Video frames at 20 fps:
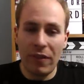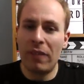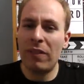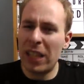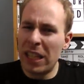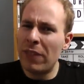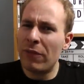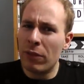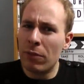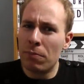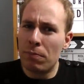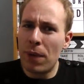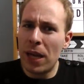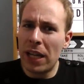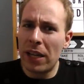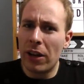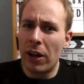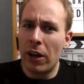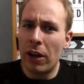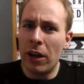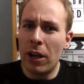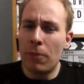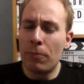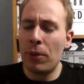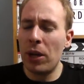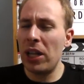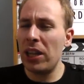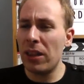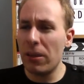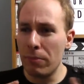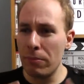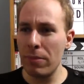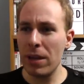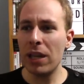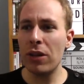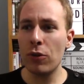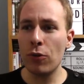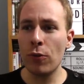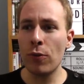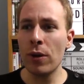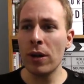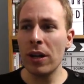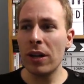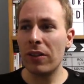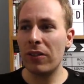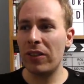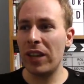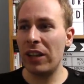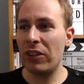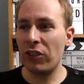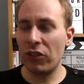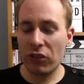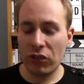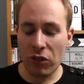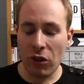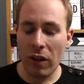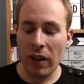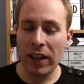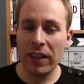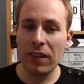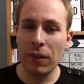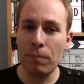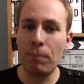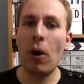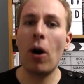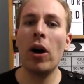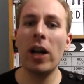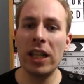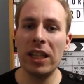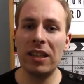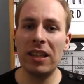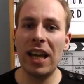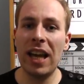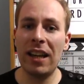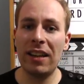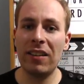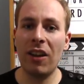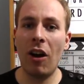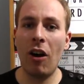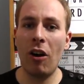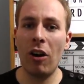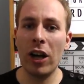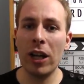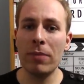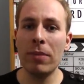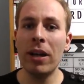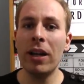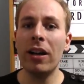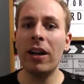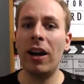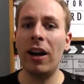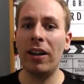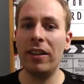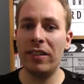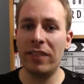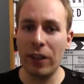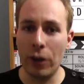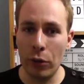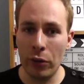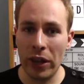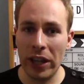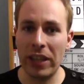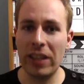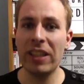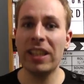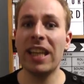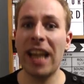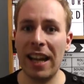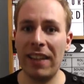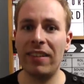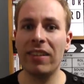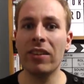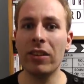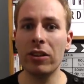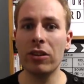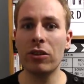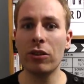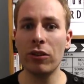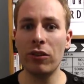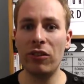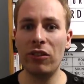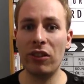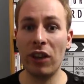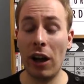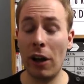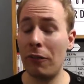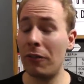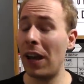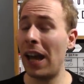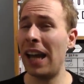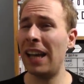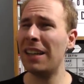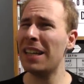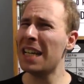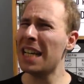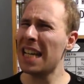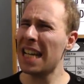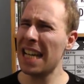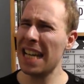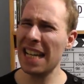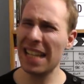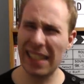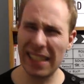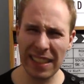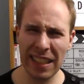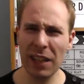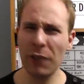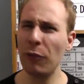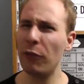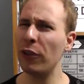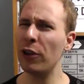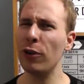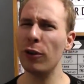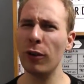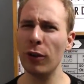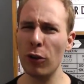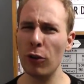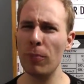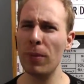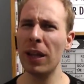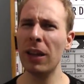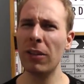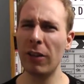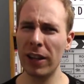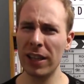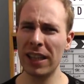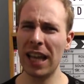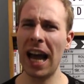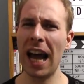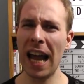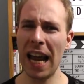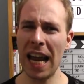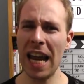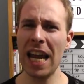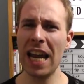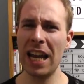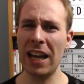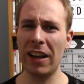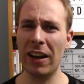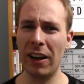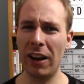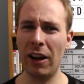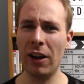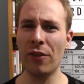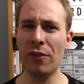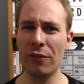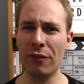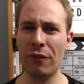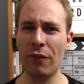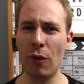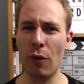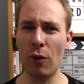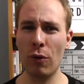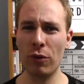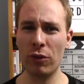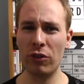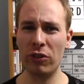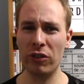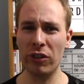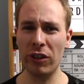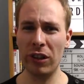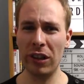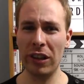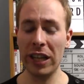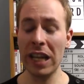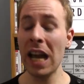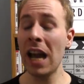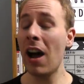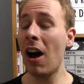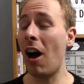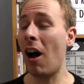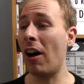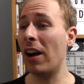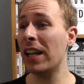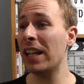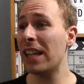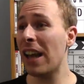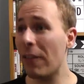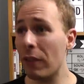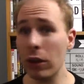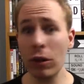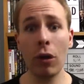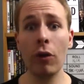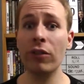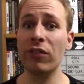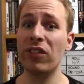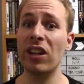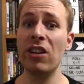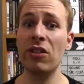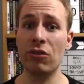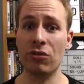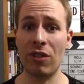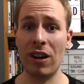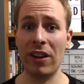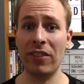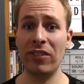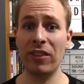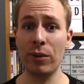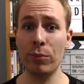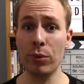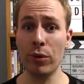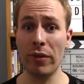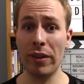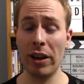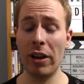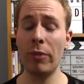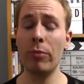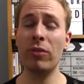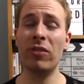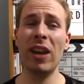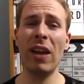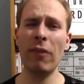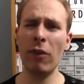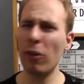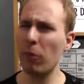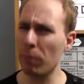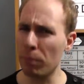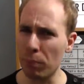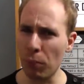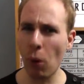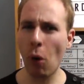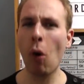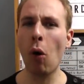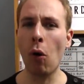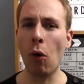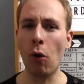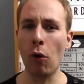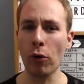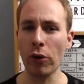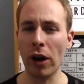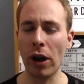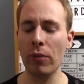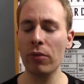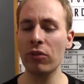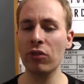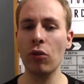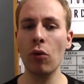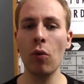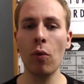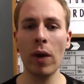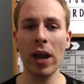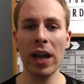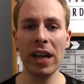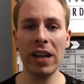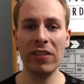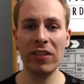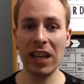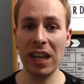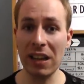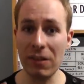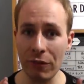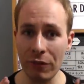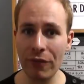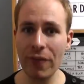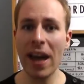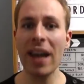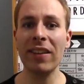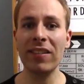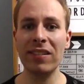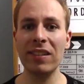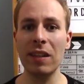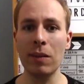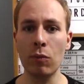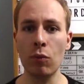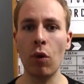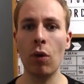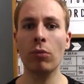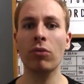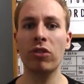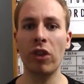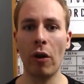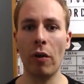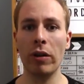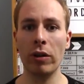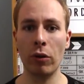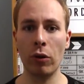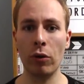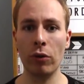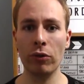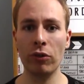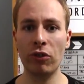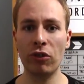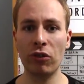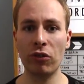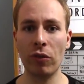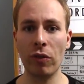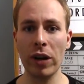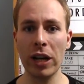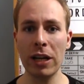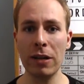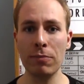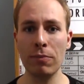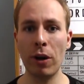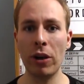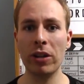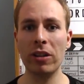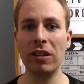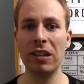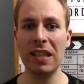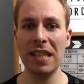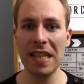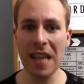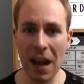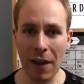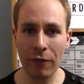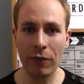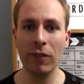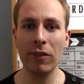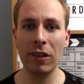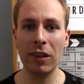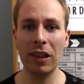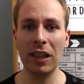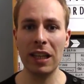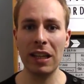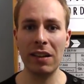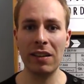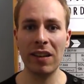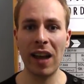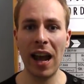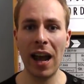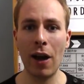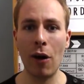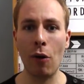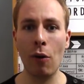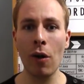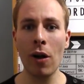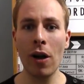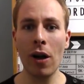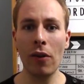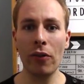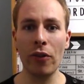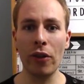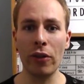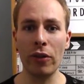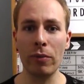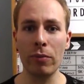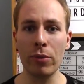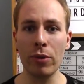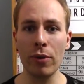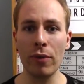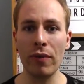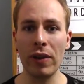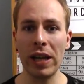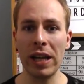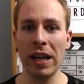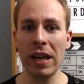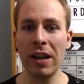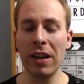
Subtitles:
even bigger, but in the middle they're just trying to bide their time until they can get to the good stuff, and it did feel a little bit like that here, unfortunately. I never lost interest in the movie. I was never bored. I was always invested in what was going on screen, but I could definitely tell that the movie